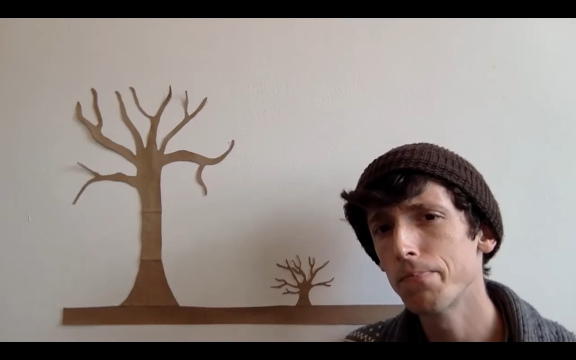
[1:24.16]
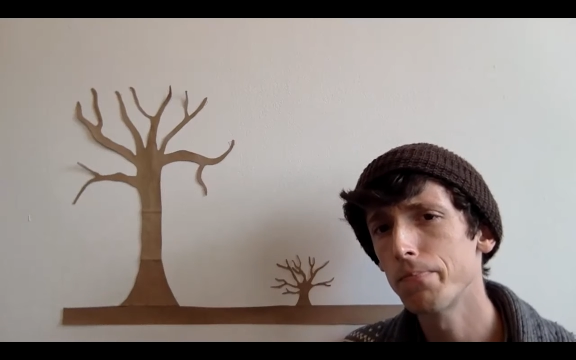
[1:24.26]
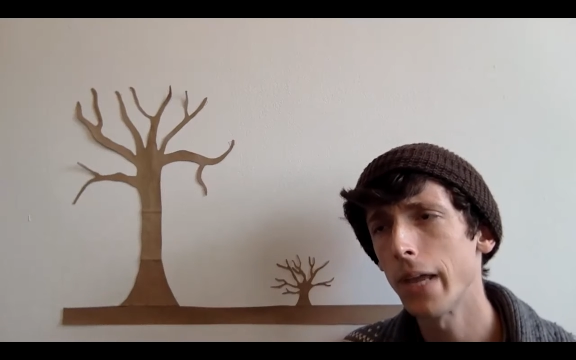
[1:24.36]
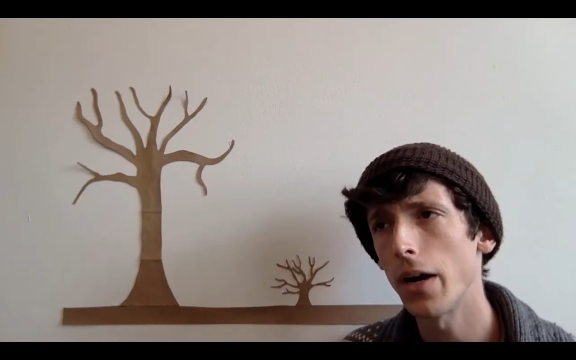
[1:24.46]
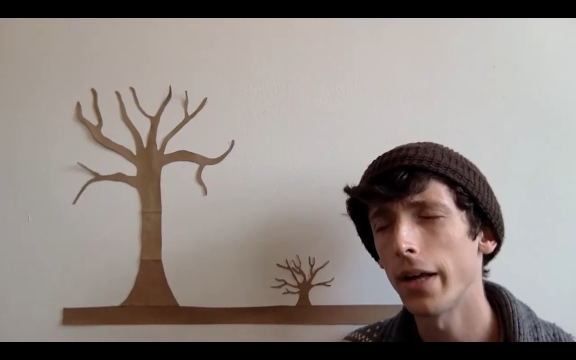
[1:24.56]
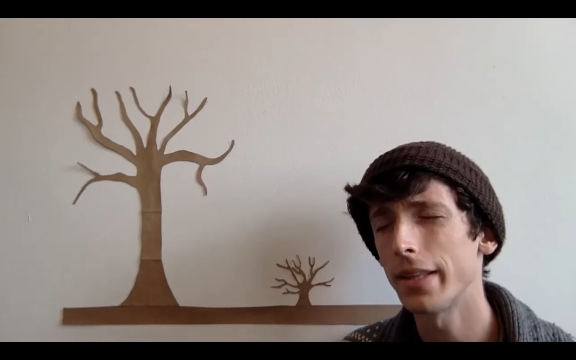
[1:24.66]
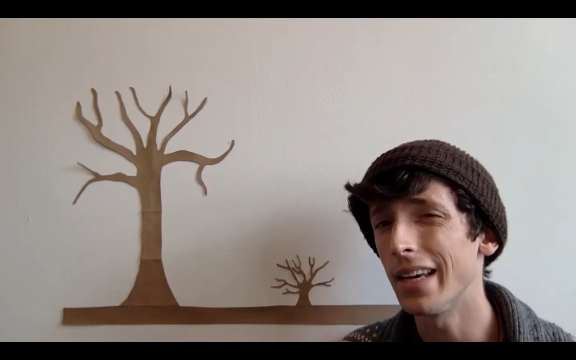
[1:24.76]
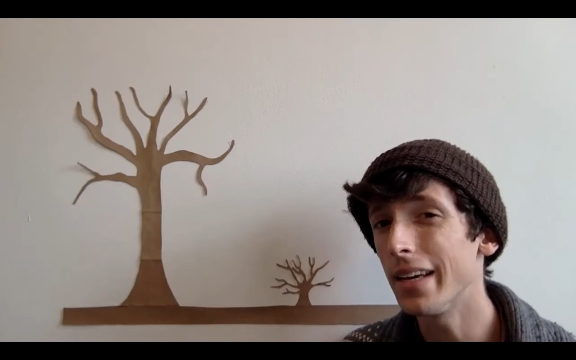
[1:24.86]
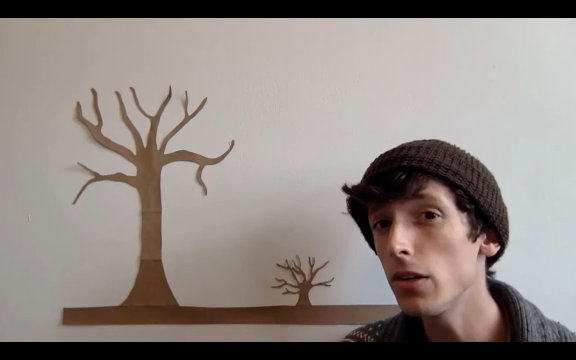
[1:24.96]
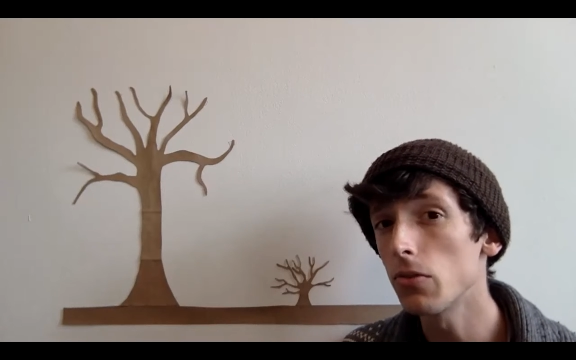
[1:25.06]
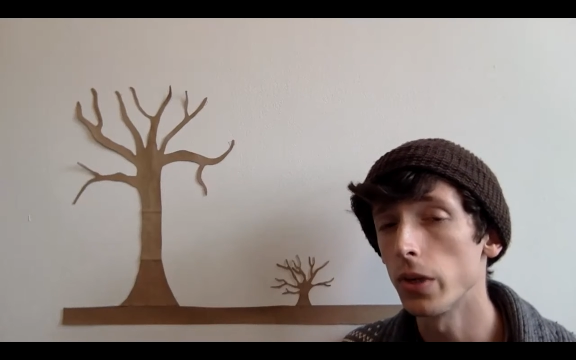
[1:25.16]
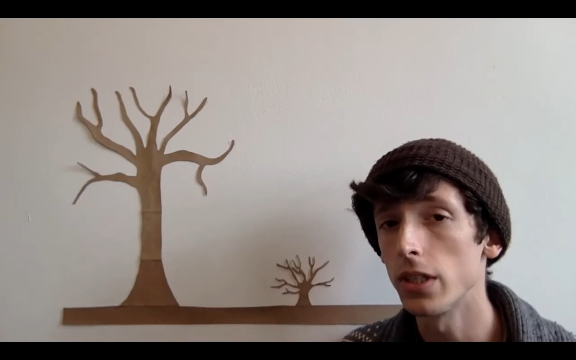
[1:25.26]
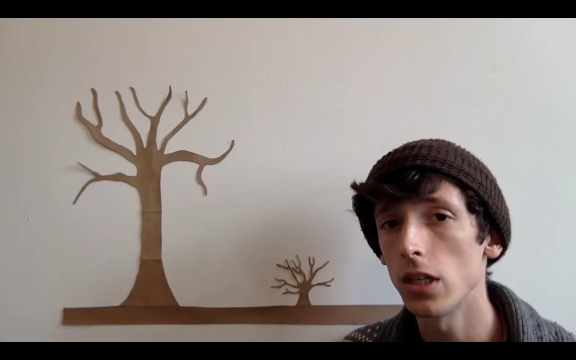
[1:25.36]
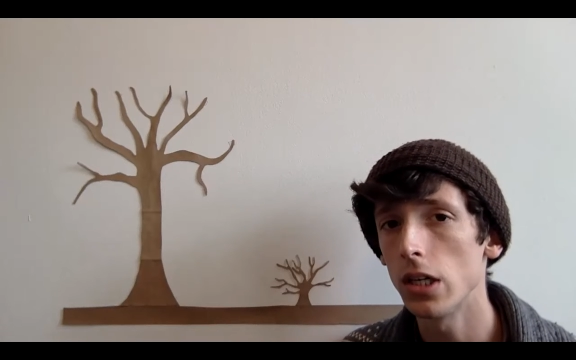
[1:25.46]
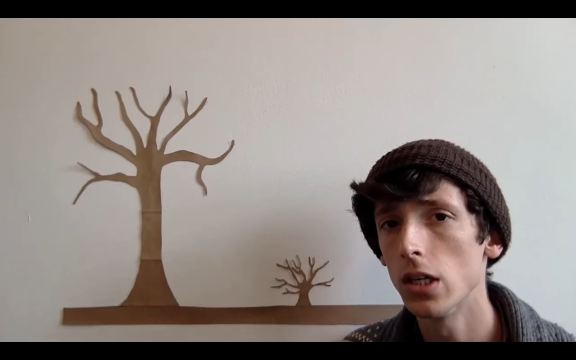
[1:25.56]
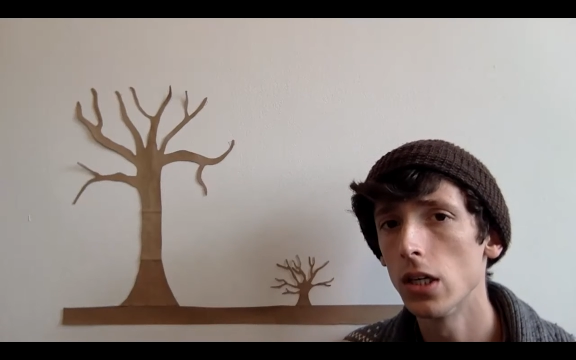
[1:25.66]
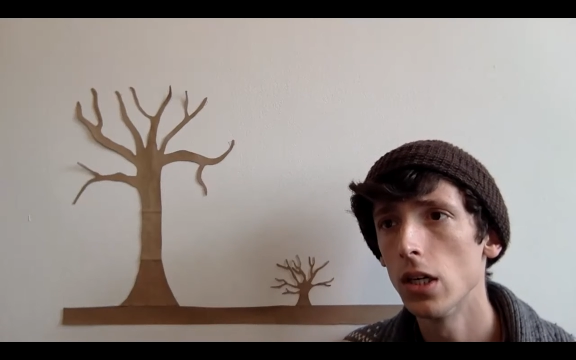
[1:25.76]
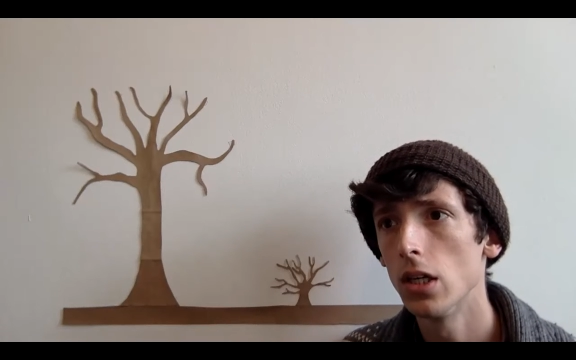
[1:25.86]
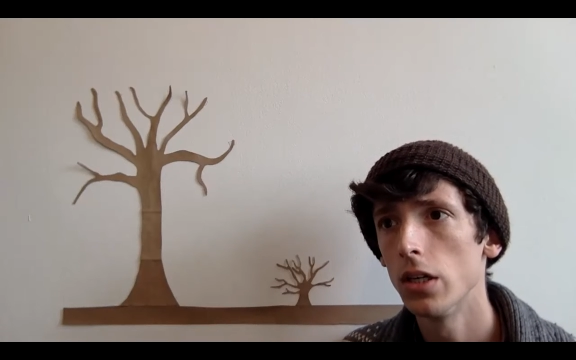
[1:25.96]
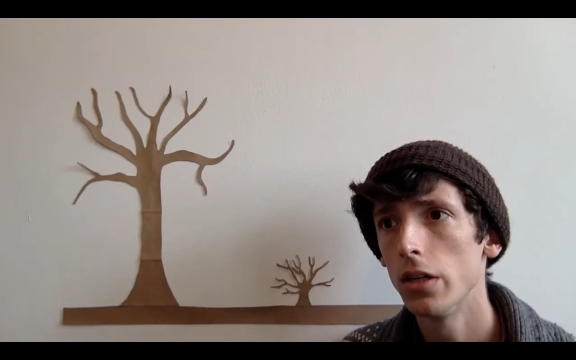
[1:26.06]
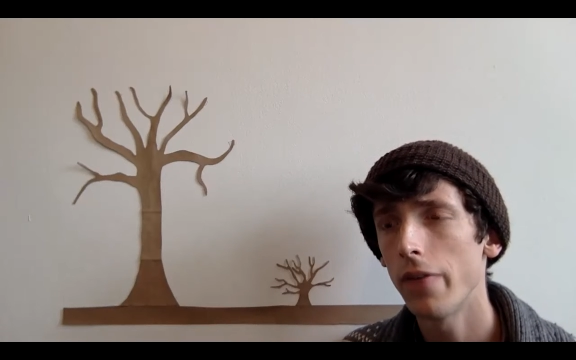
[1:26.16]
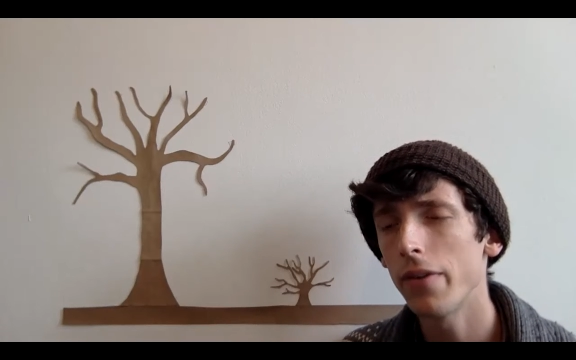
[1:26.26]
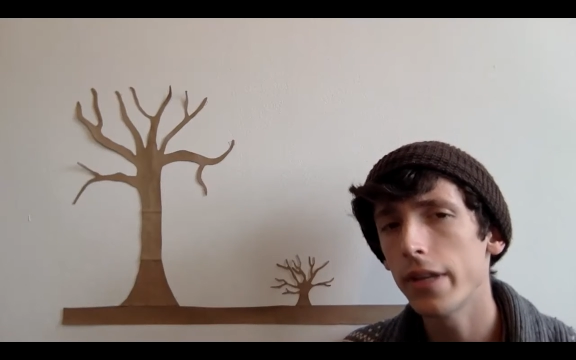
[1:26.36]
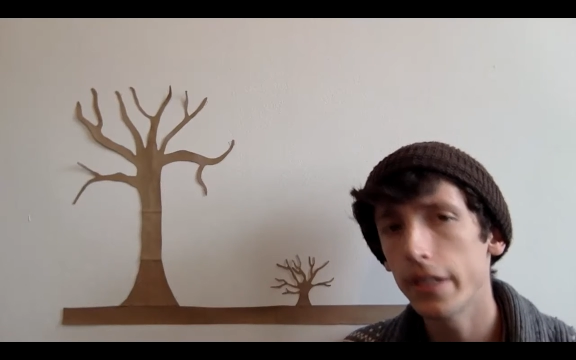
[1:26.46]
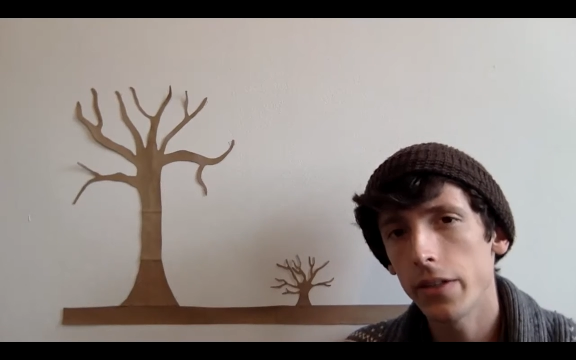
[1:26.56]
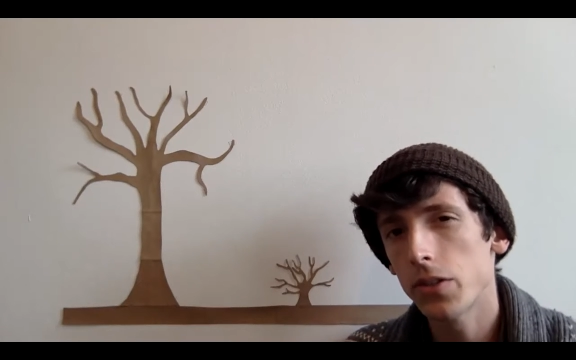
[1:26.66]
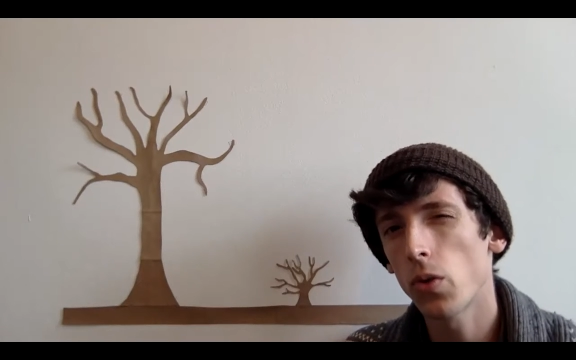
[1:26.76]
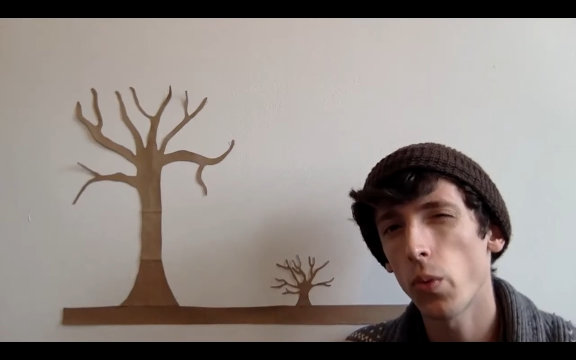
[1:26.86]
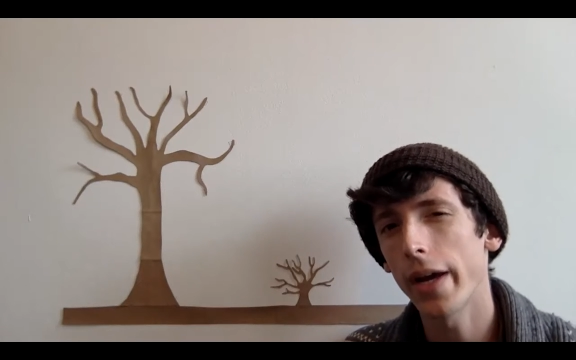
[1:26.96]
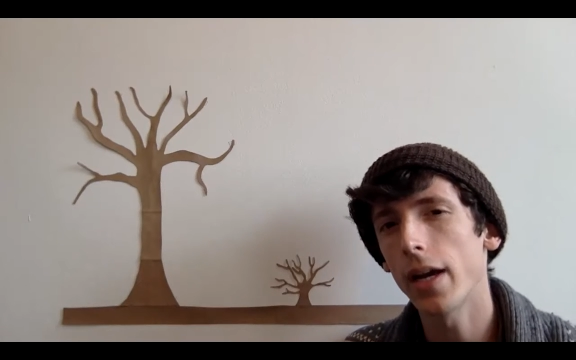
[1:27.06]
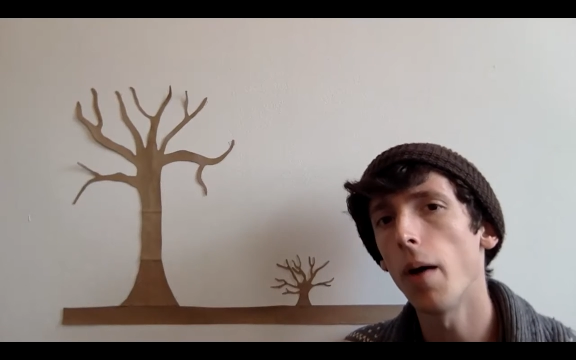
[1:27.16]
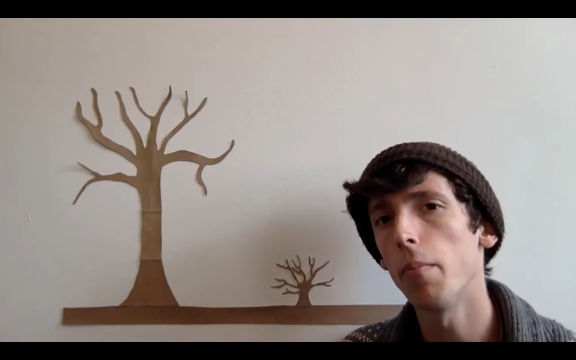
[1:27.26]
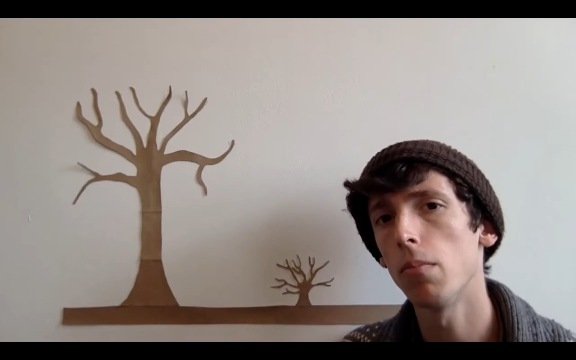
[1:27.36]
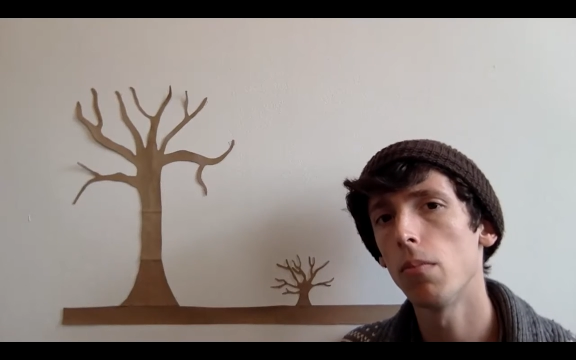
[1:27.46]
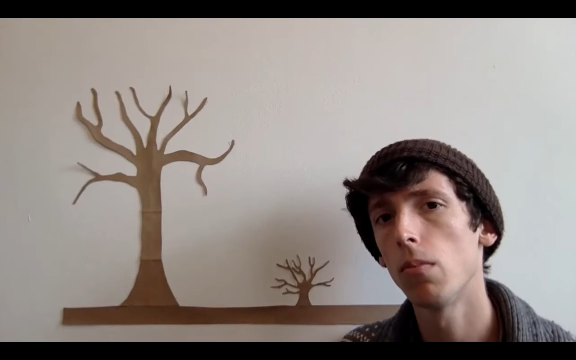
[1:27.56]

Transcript: Now, at the end of winter, everything needs to wake up.